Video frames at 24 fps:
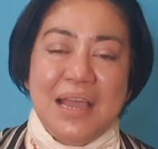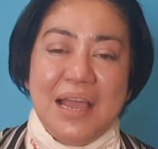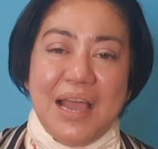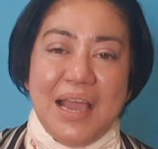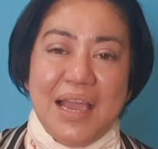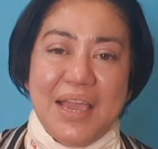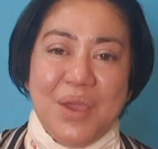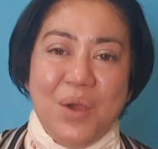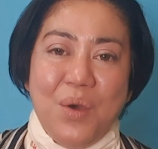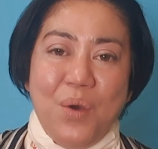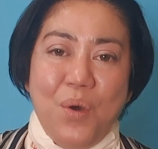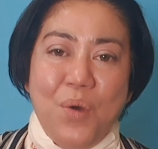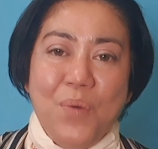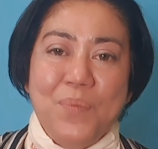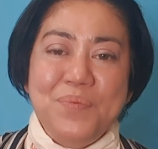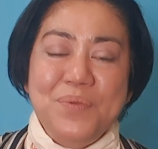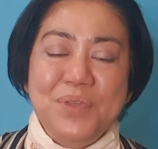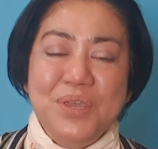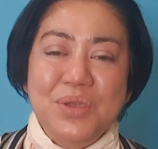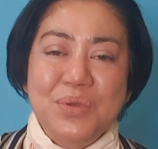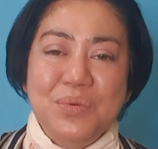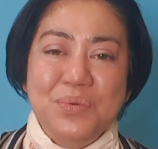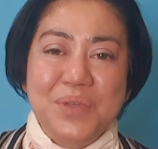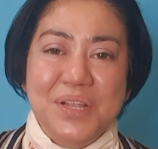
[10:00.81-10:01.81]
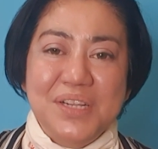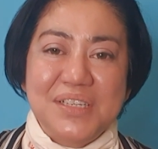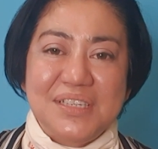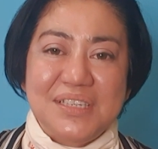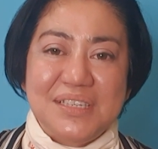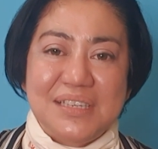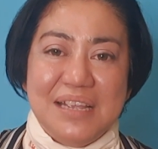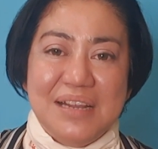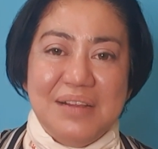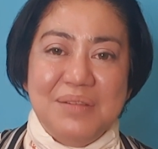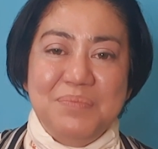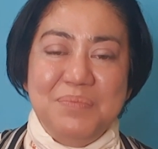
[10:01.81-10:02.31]
I hope you will
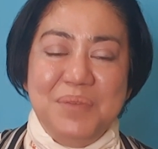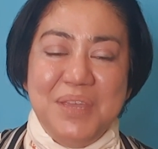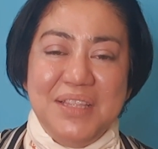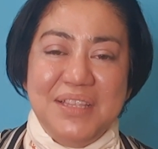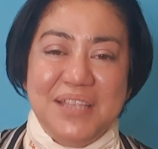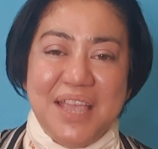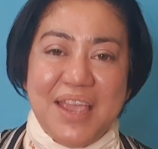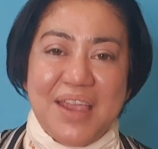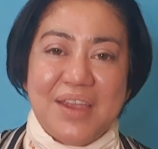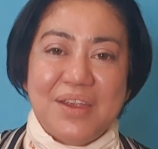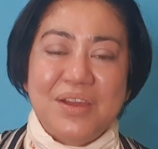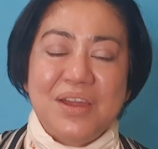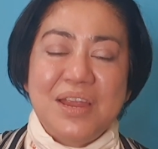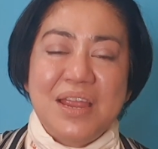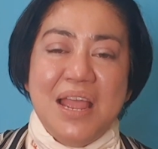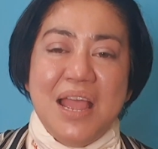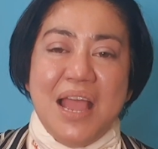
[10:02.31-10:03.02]
still be there